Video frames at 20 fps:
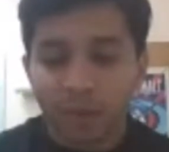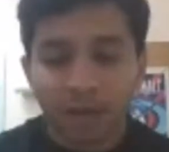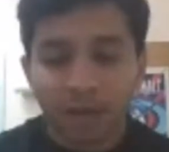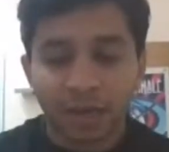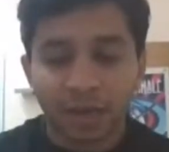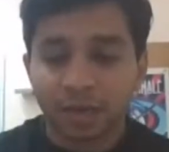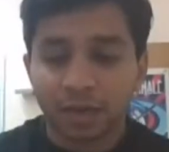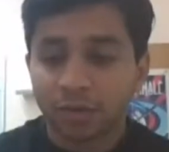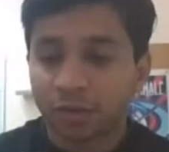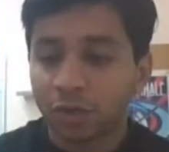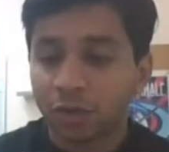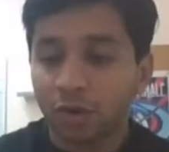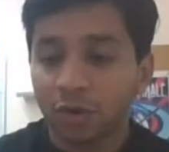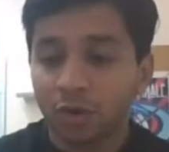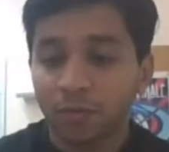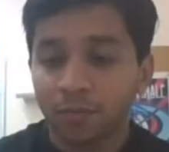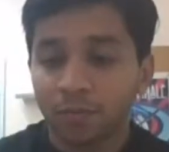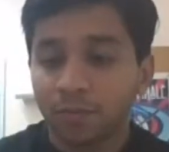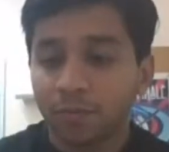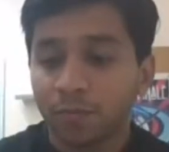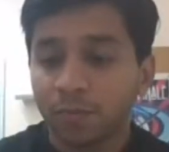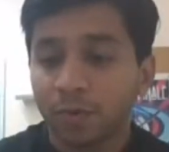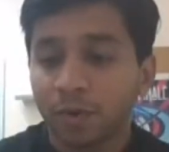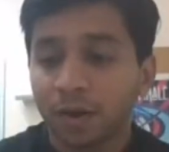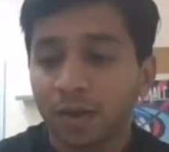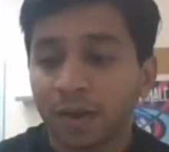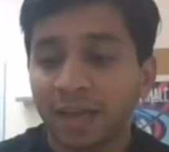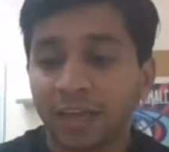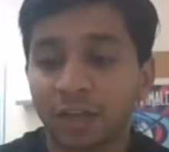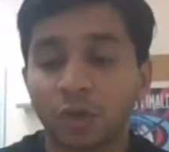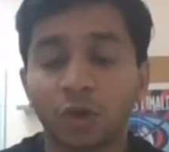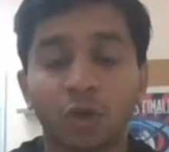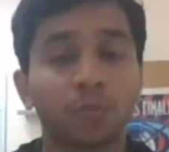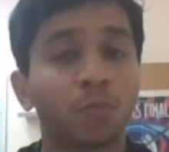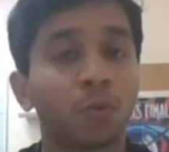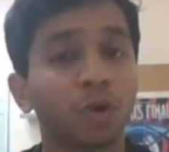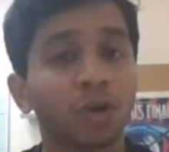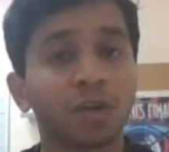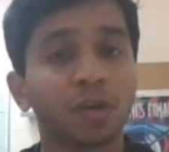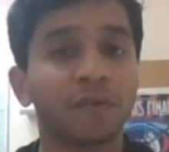again your like your
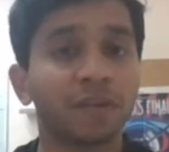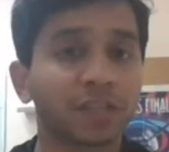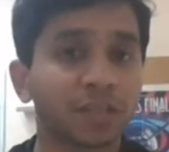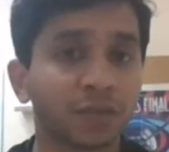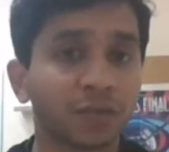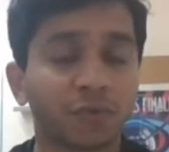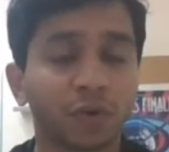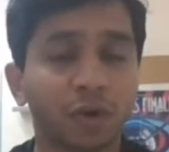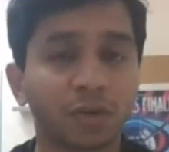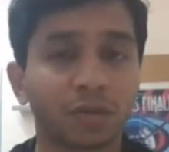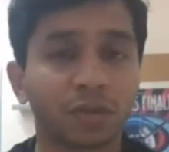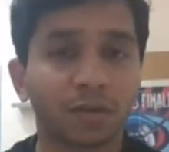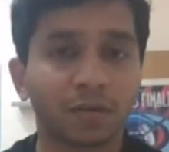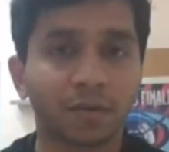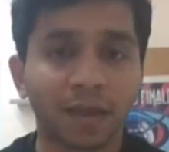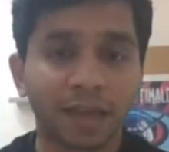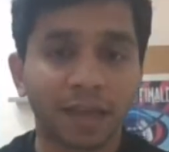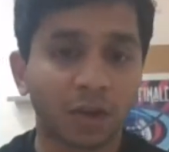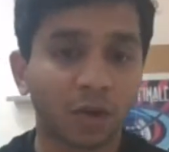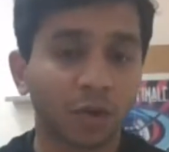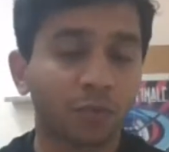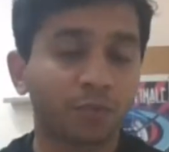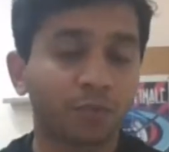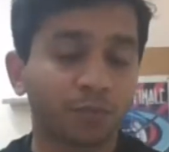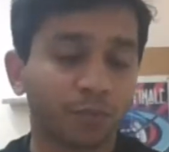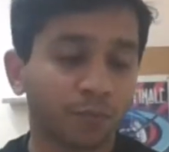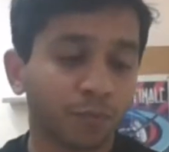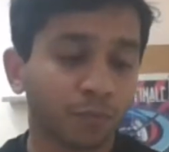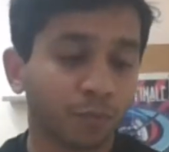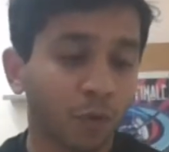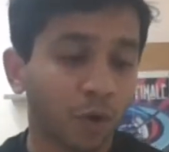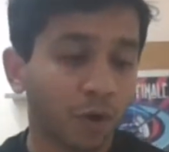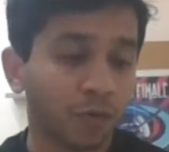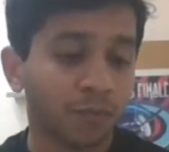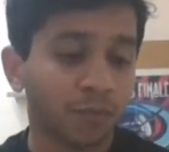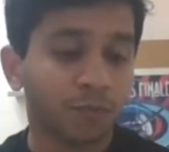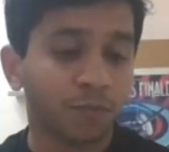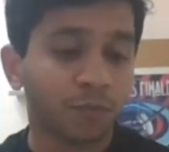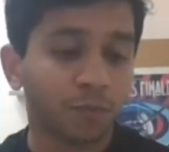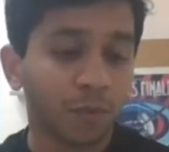motivation for the like you know
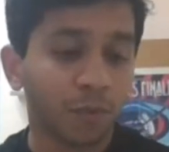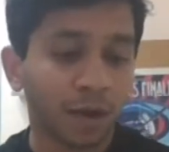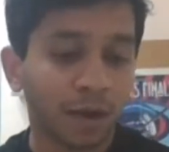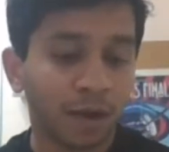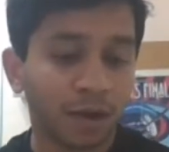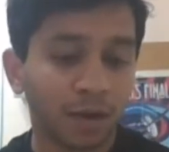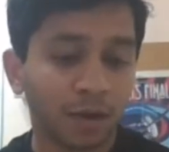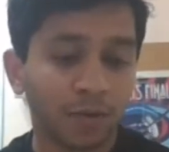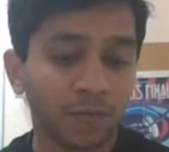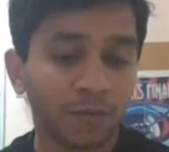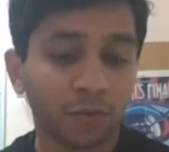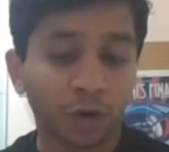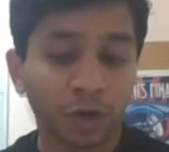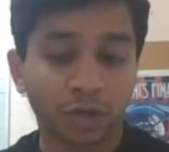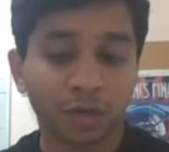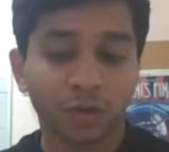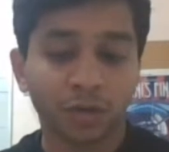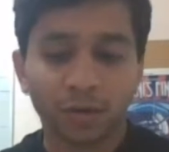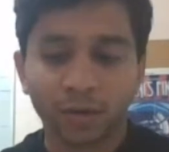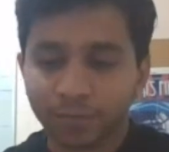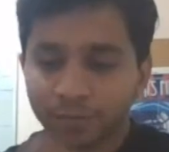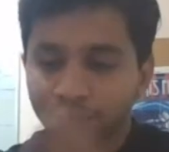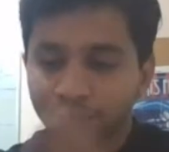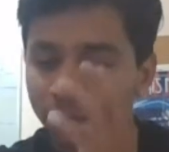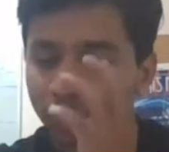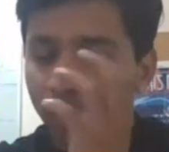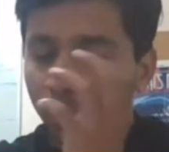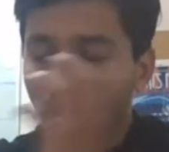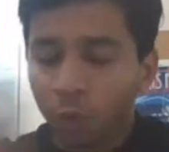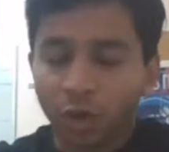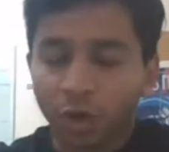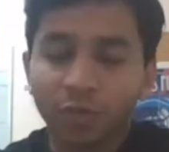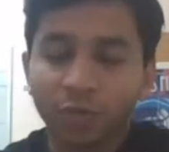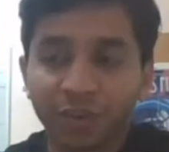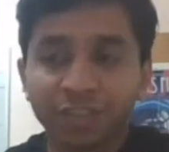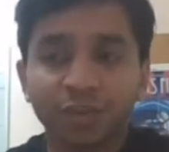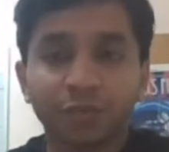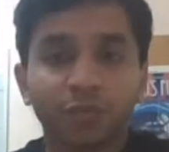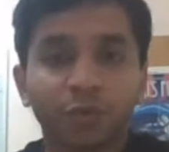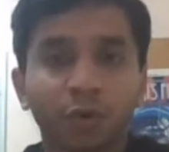for uh, what your the
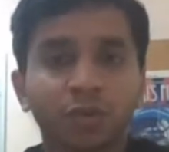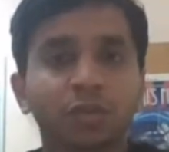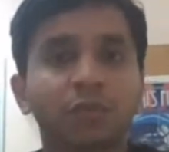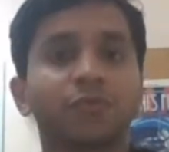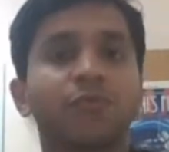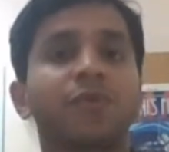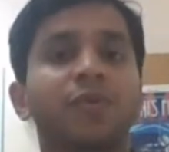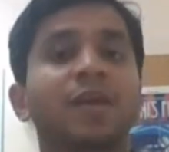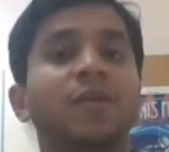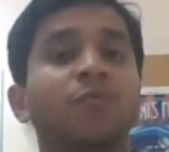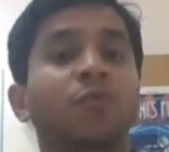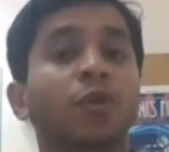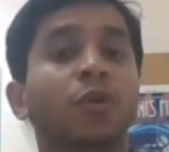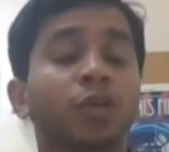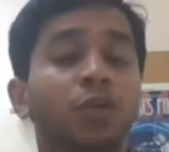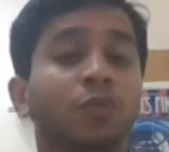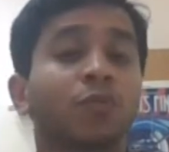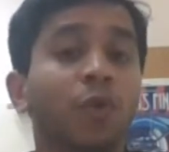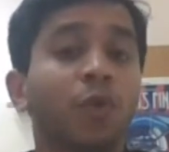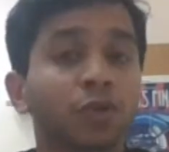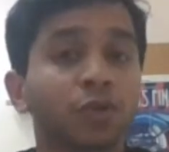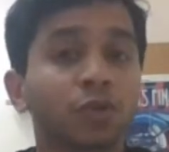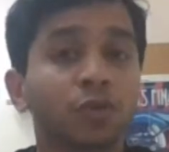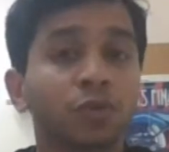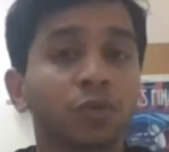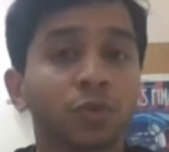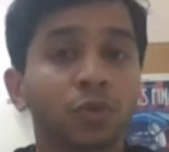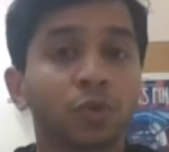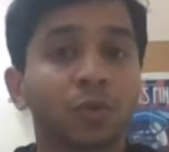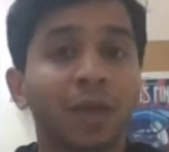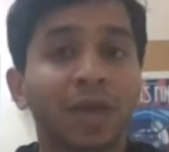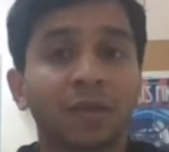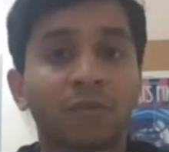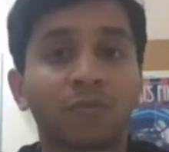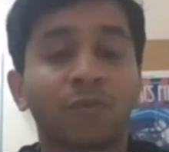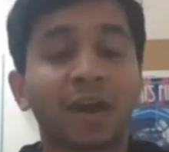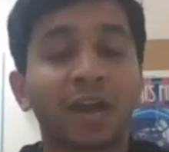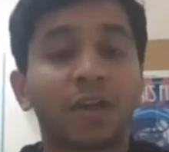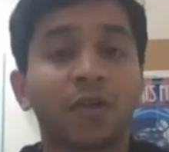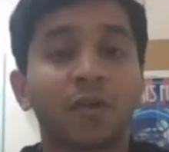motivation for the field, what you want to do, like
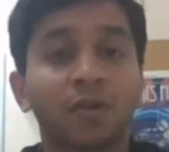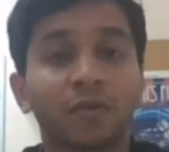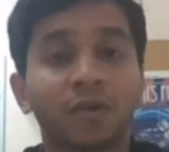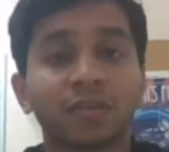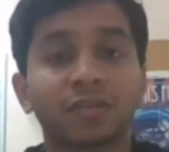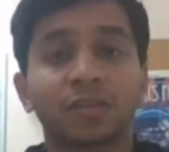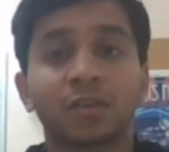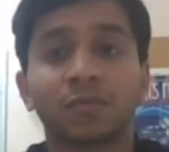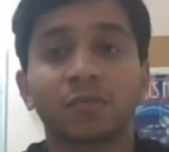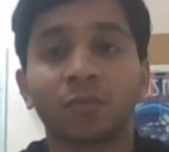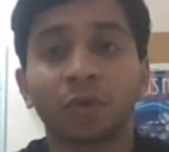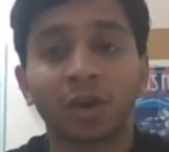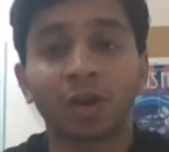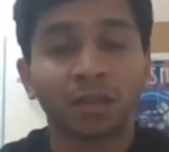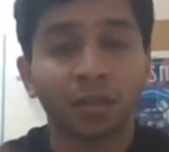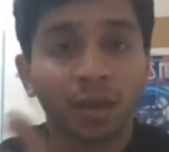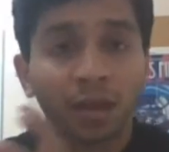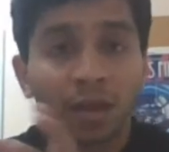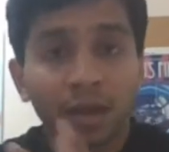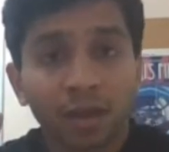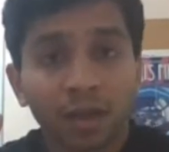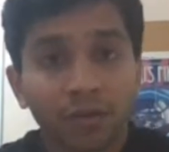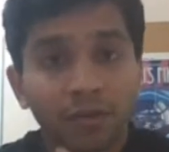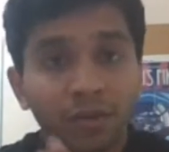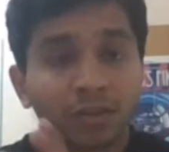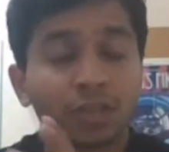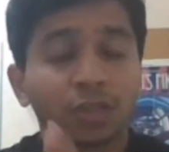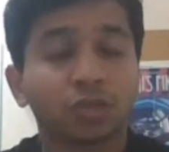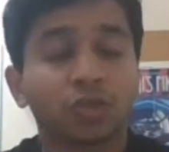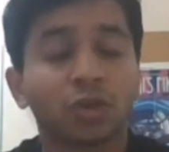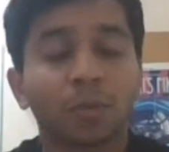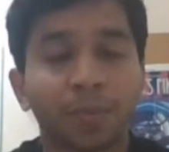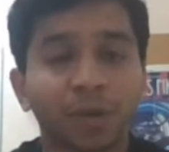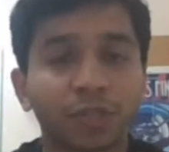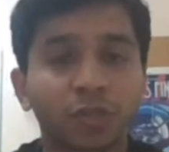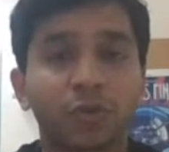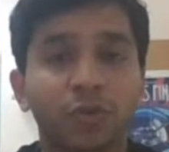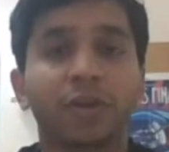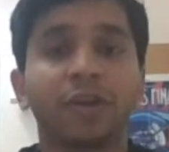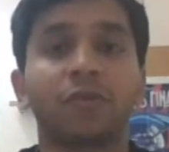why you're interested, what are the research
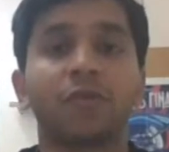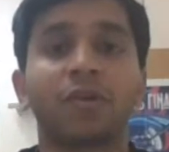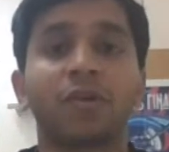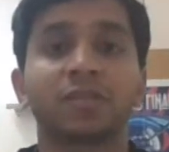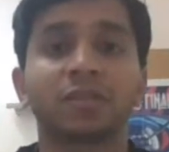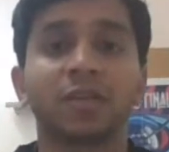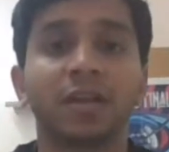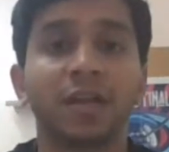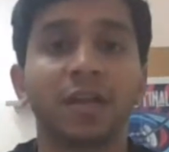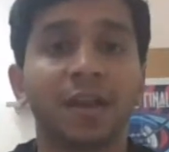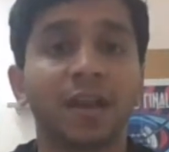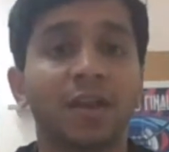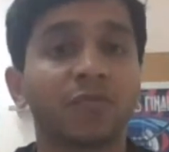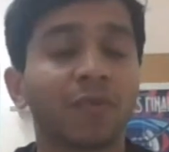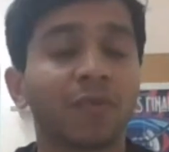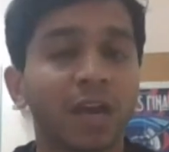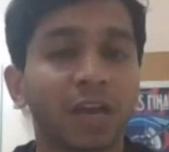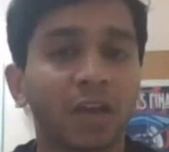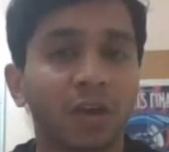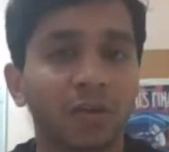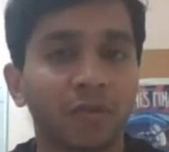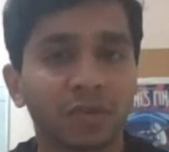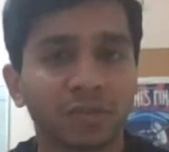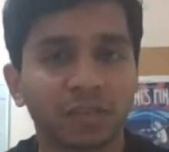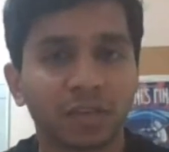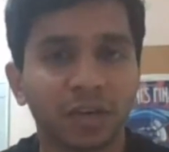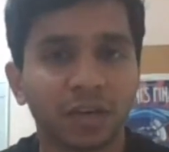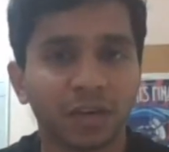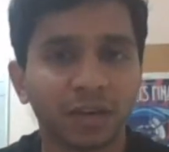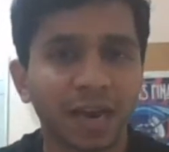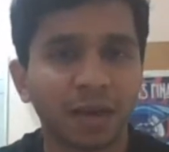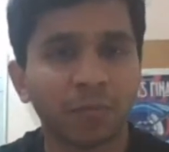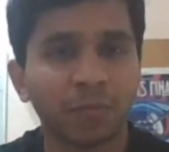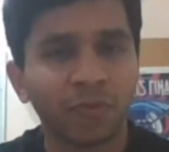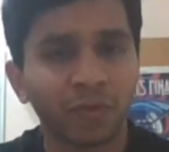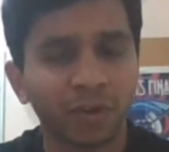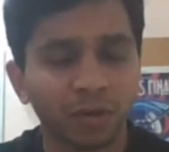topics you're interested in, and why you're interested in that.